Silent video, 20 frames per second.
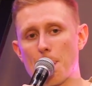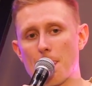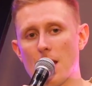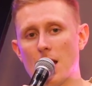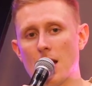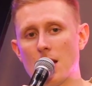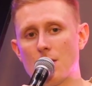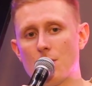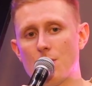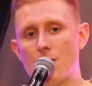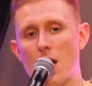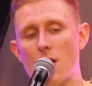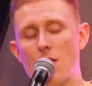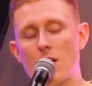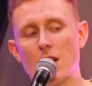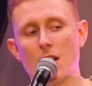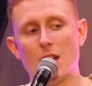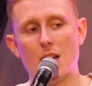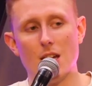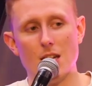It's
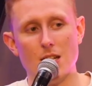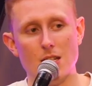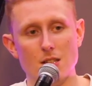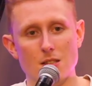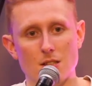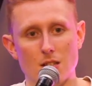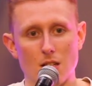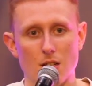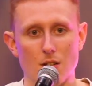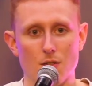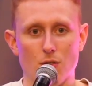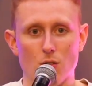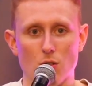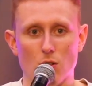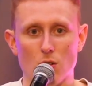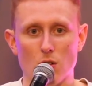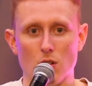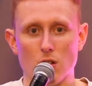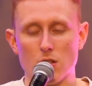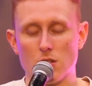very easy
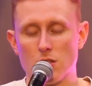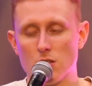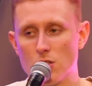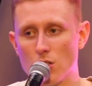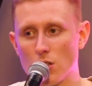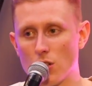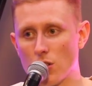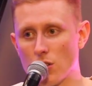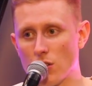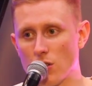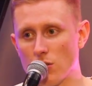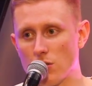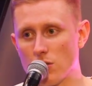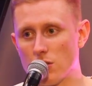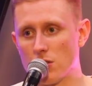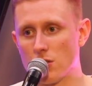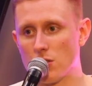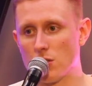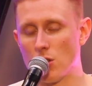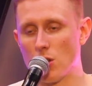for us as young
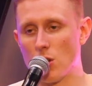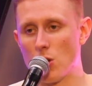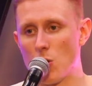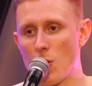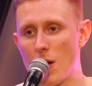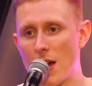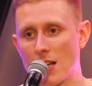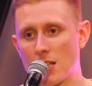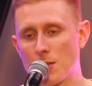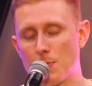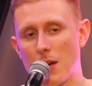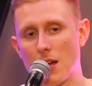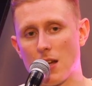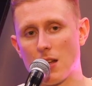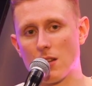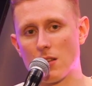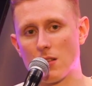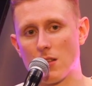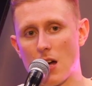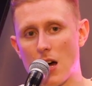adults to
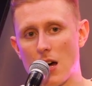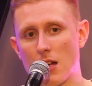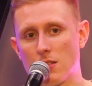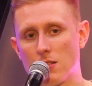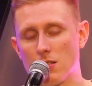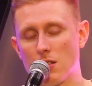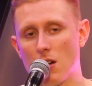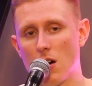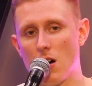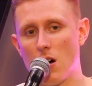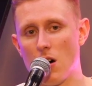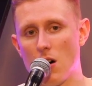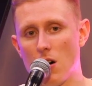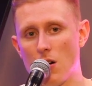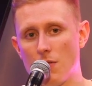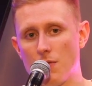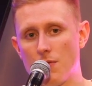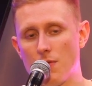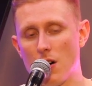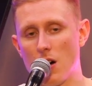expect that
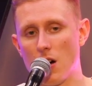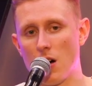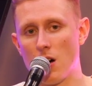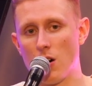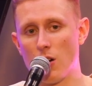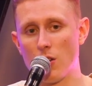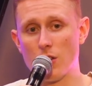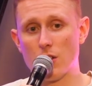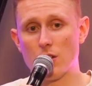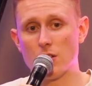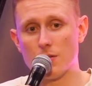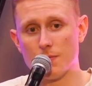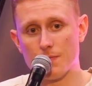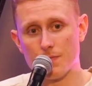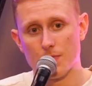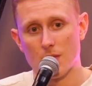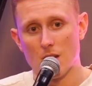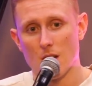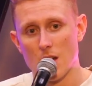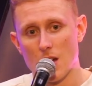of others,
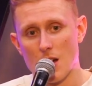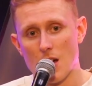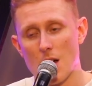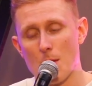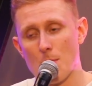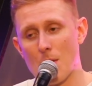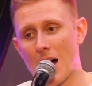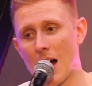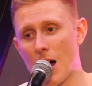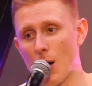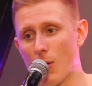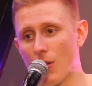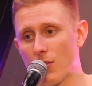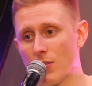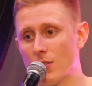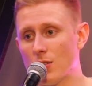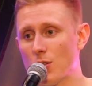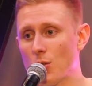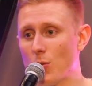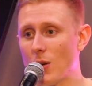but how
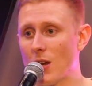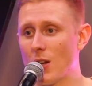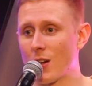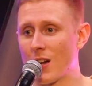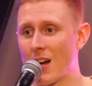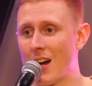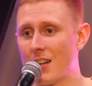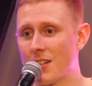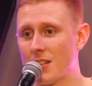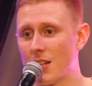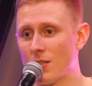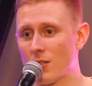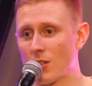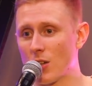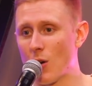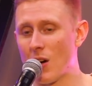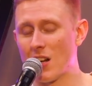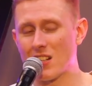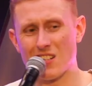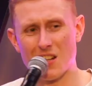often do we look at ourselves and
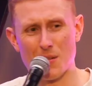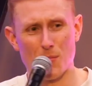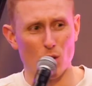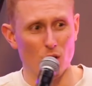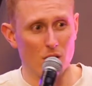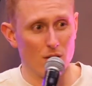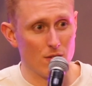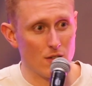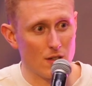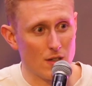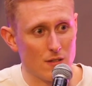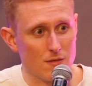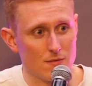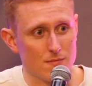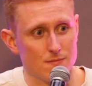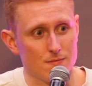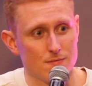go, actually, am I giving that?